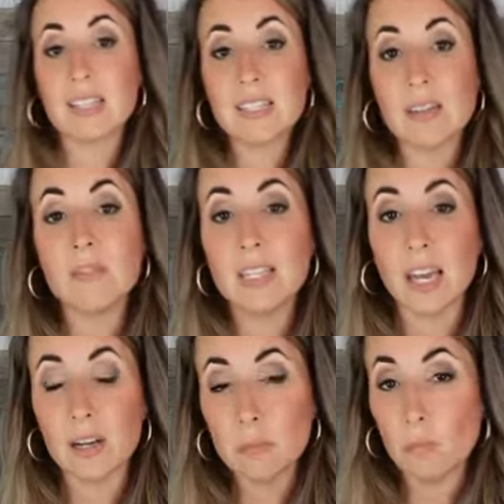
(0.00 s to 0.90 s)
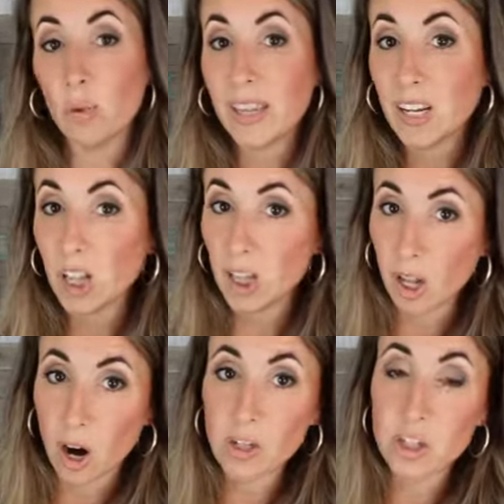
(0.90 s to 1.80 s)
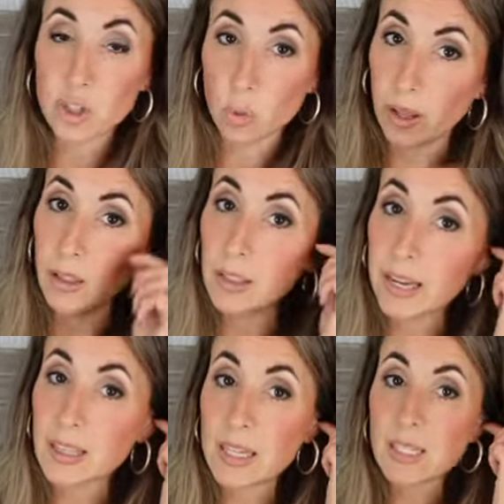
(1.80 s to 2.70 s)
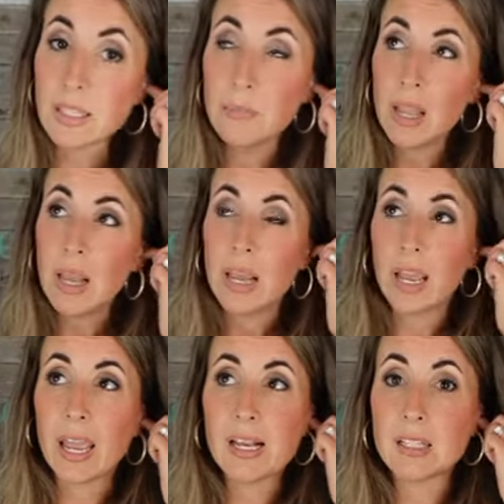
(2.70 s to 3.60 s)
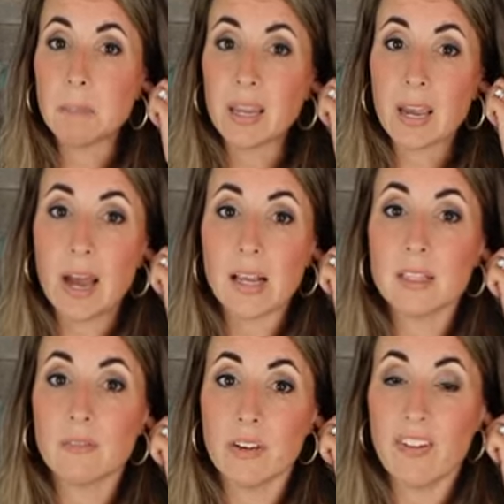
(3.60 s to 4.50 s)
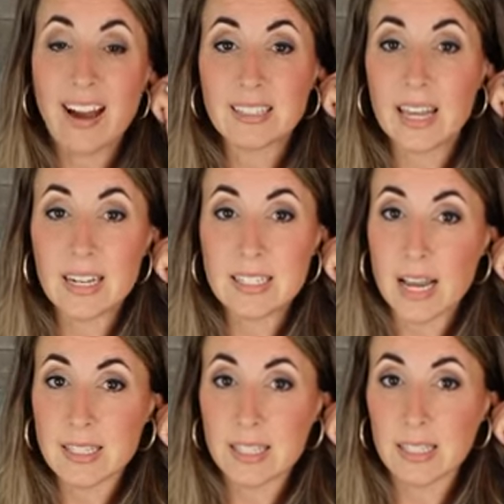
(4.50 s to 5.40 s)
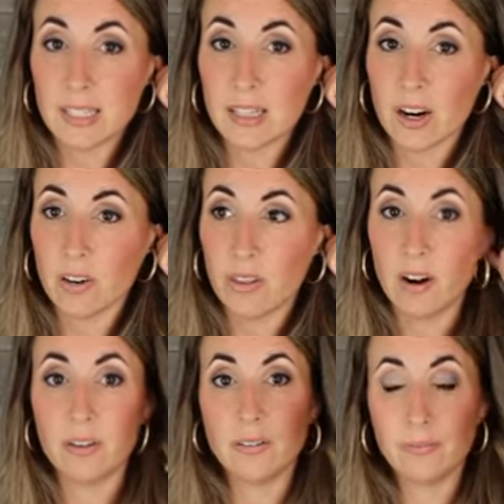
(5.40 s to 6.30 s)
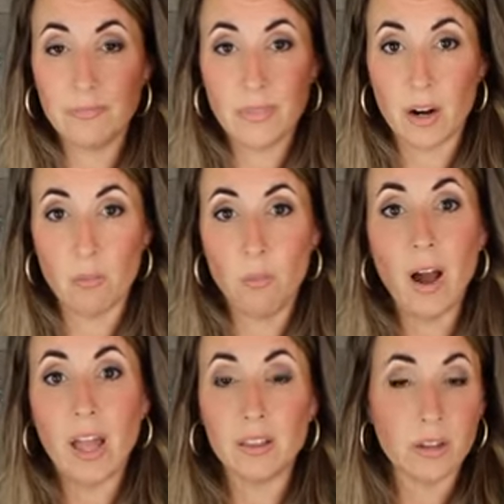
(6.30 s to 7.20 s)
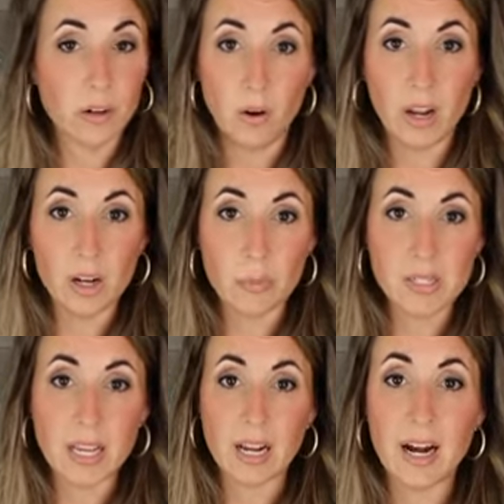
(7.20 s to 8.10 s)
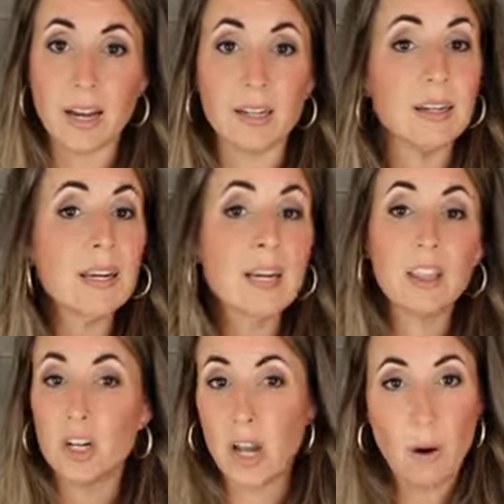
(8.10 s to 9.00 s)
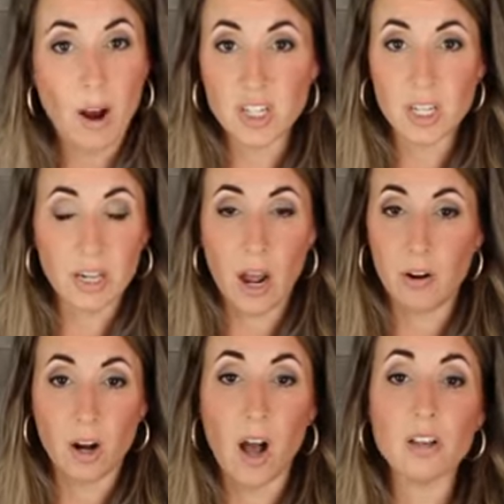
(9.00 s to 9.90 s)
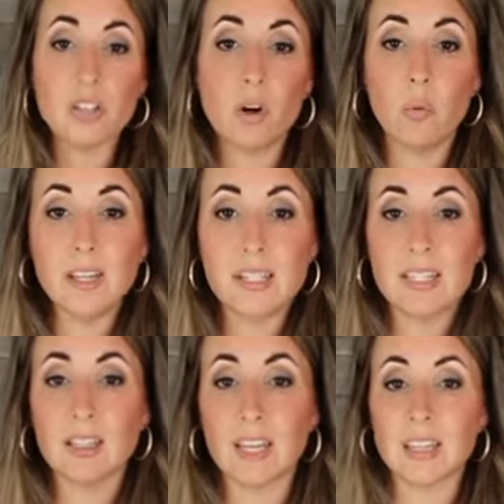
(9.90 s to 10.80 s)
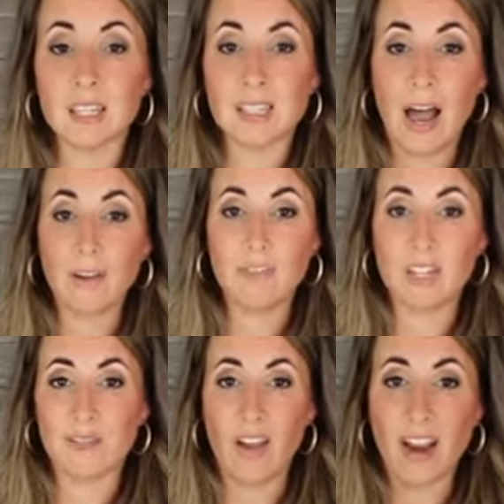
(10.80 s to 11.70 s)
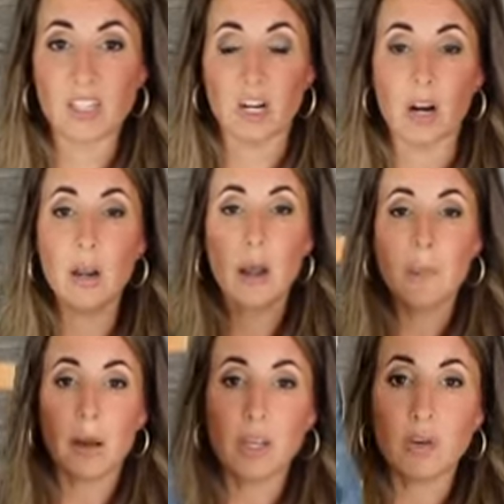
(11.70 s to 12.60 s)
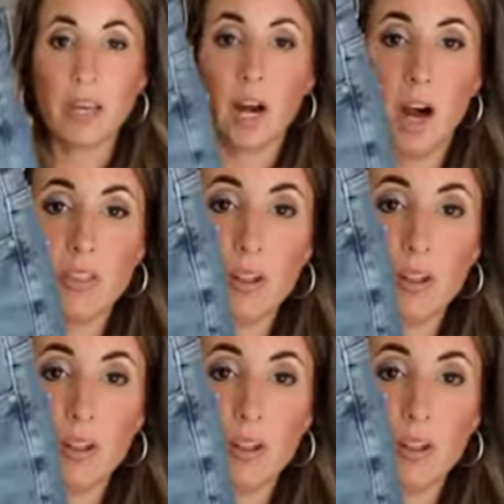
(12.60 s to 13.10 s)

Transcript: stiff denim in a large twill like this is because of the fact that it doesn't, they're, they're, they're one, they're going 100% cotton. They're not washing it out at all. So we still get the softness factor, but you get all the